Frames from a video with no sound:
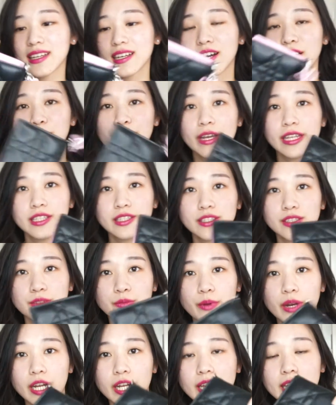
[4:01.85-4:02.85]
Can't wait to
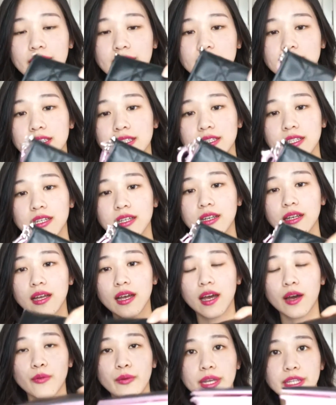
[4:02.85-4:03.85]
wear this.
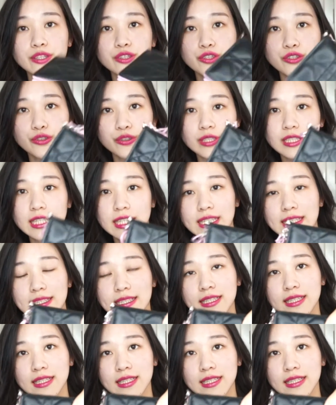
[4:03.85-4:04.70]
Can't wait to use it.